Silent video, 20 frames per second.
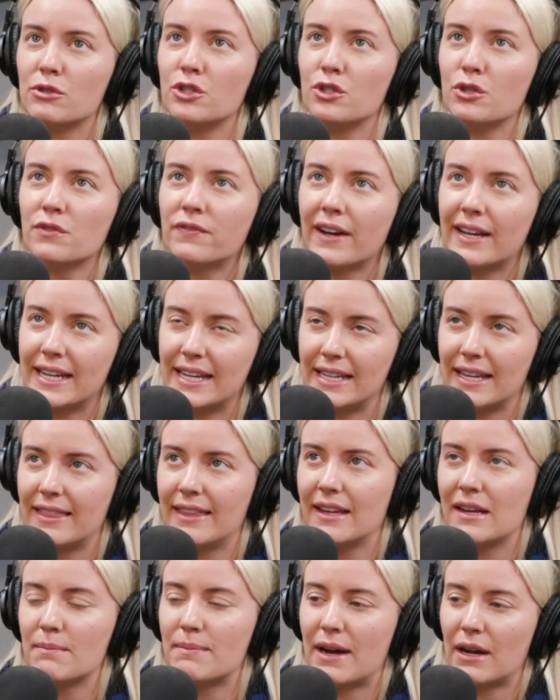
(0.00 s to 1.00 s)
do you find
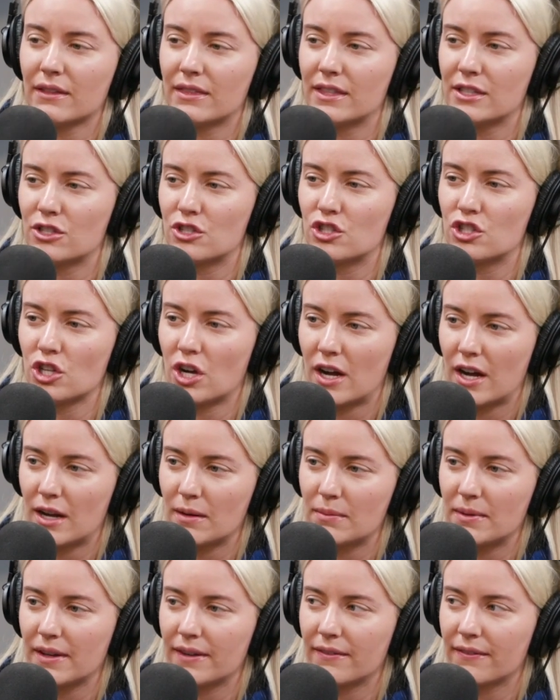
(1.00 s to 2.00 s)
anything about this
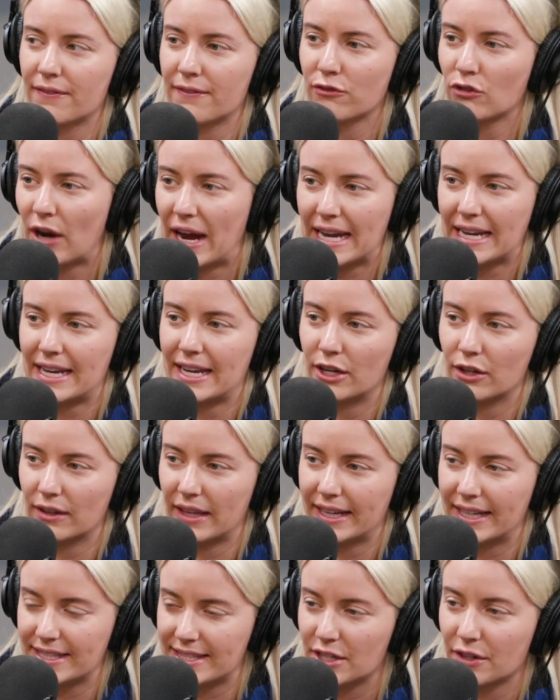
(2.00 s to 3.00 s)
job frightening? Or,
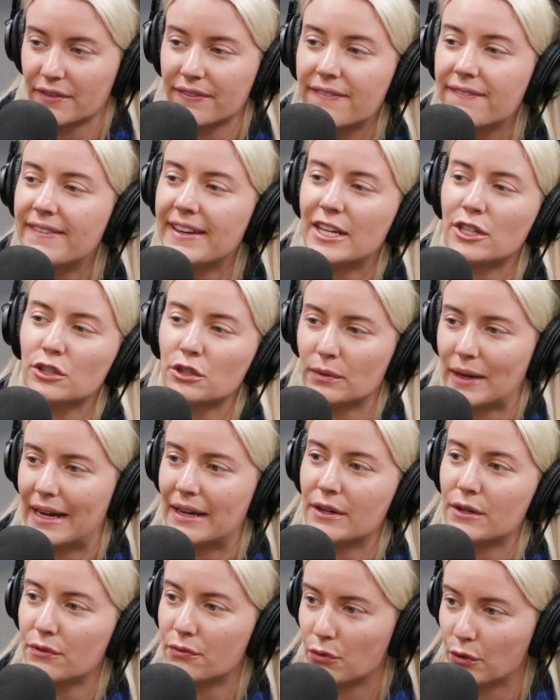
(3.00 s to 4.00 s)
like, is there fear
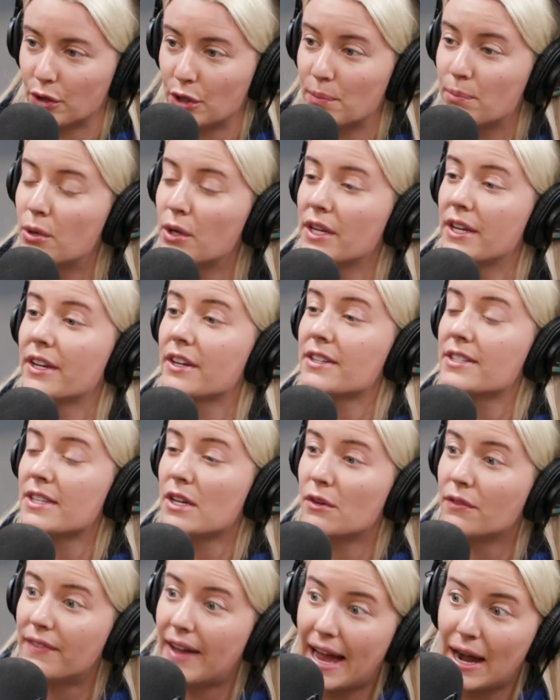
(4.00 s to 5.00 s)
around it for you? Putting
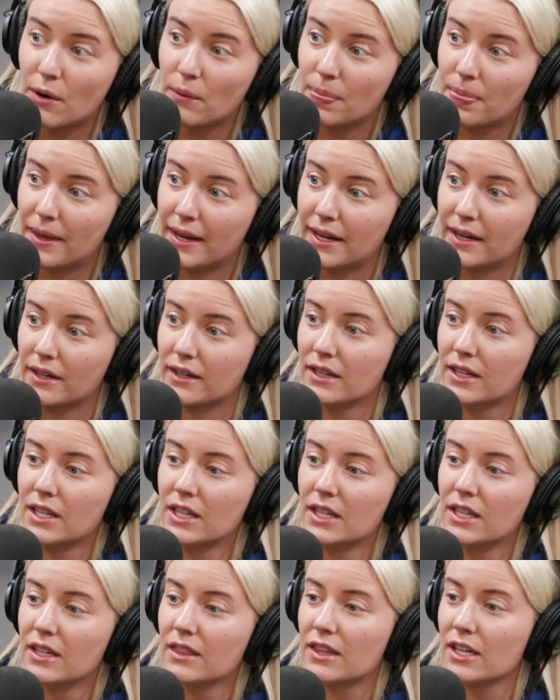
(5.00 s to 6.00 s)
yourself out there,
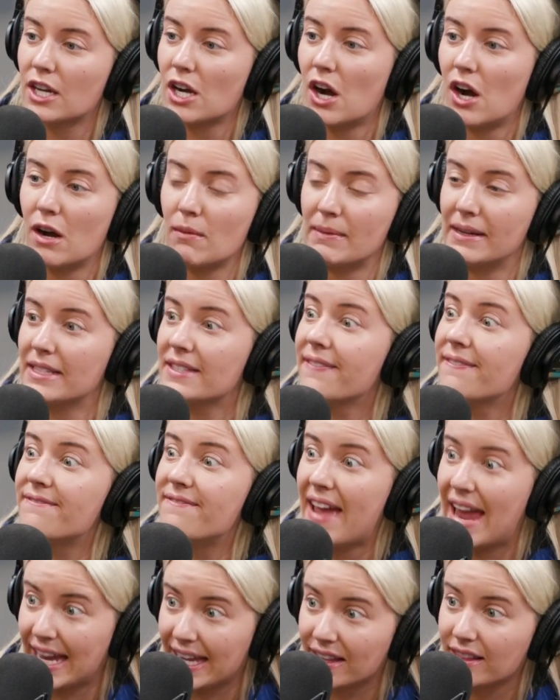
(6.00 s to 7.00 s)
the comments,
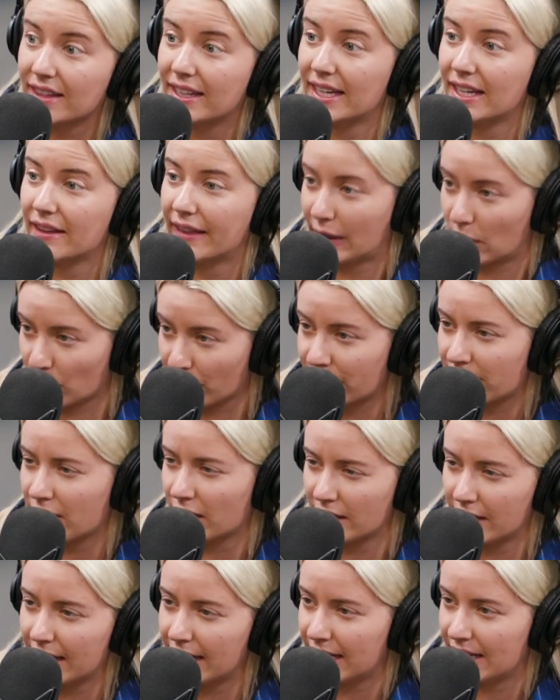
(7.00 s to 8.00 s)
failing, like,
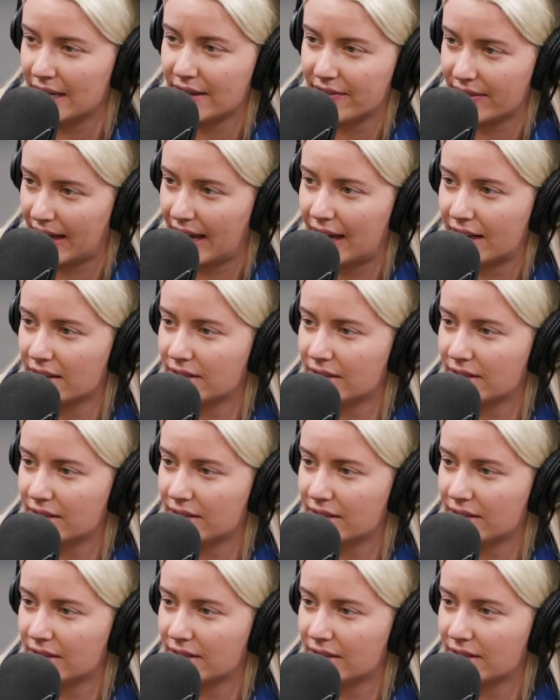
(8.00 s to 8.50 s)
any of that?